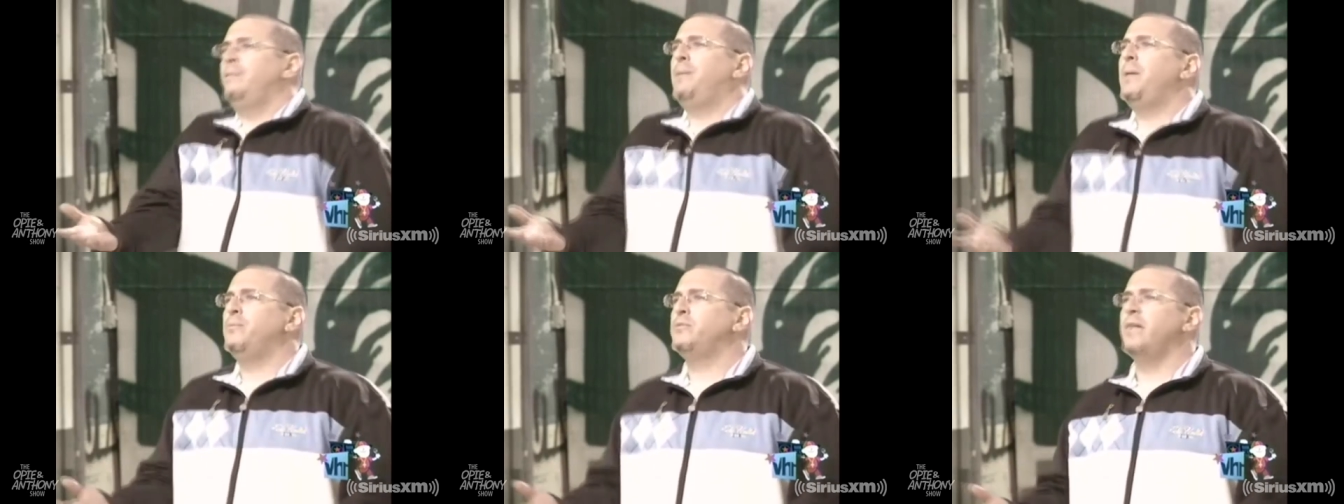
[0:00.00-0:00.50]

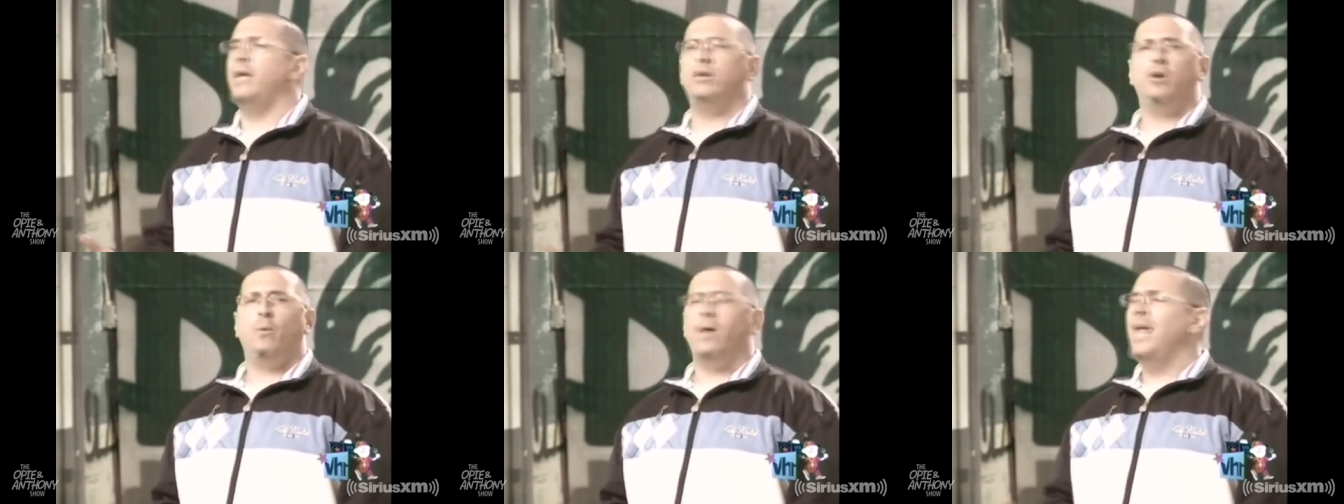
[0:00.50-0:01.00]
and people
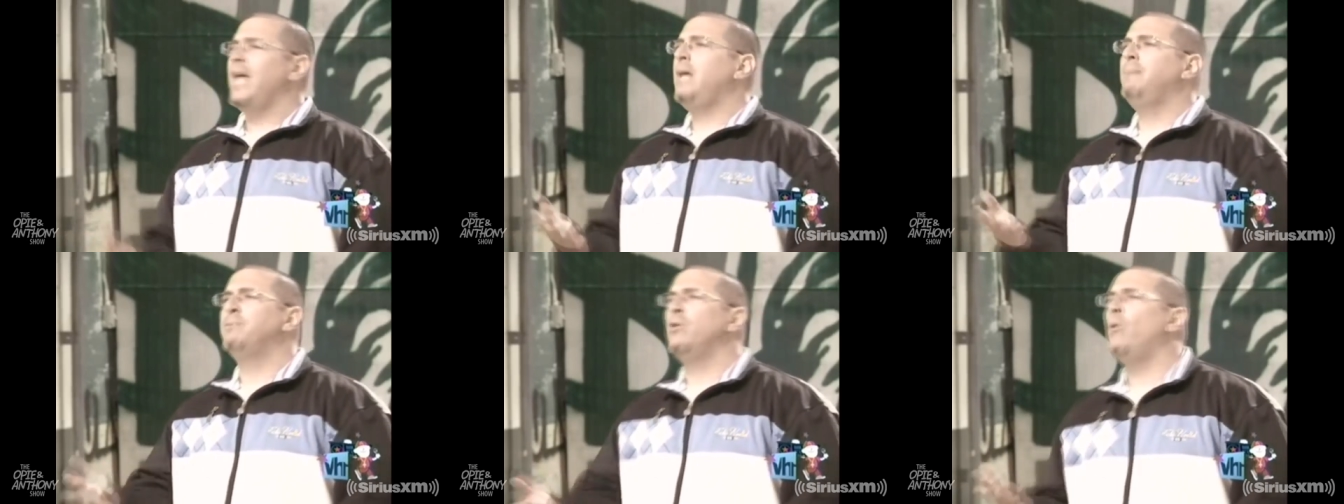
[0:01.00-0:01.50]
say, you know what,
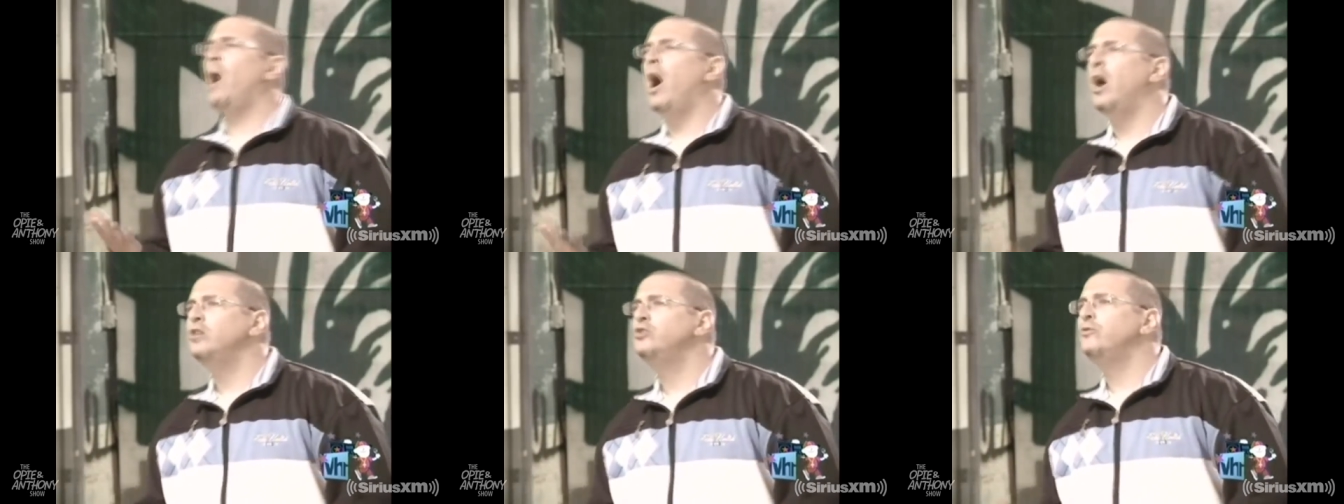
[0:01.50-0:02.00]
he blew
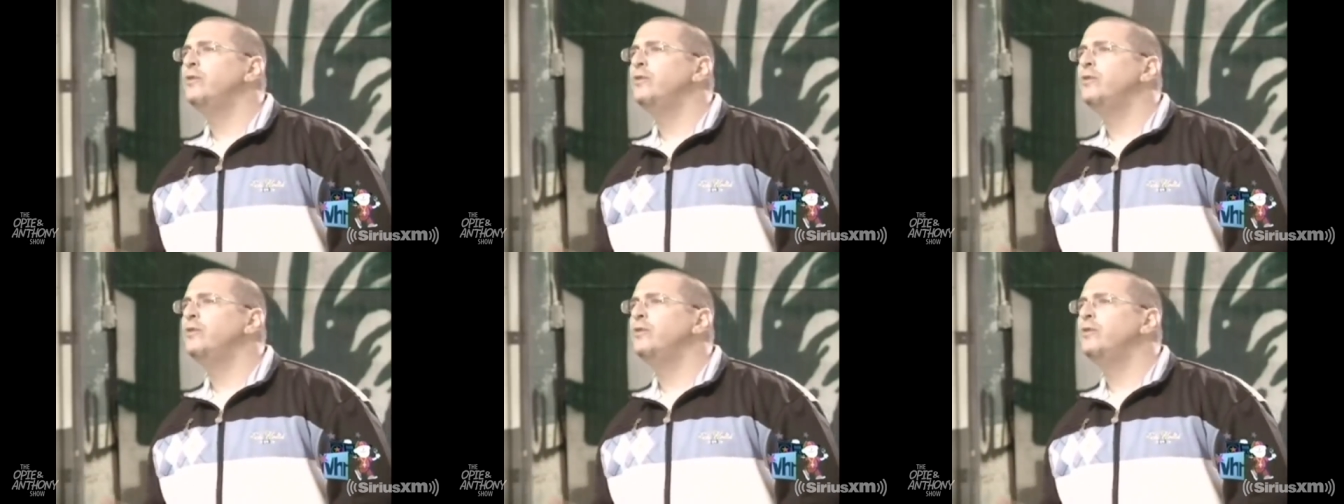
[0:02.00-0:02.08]
Where's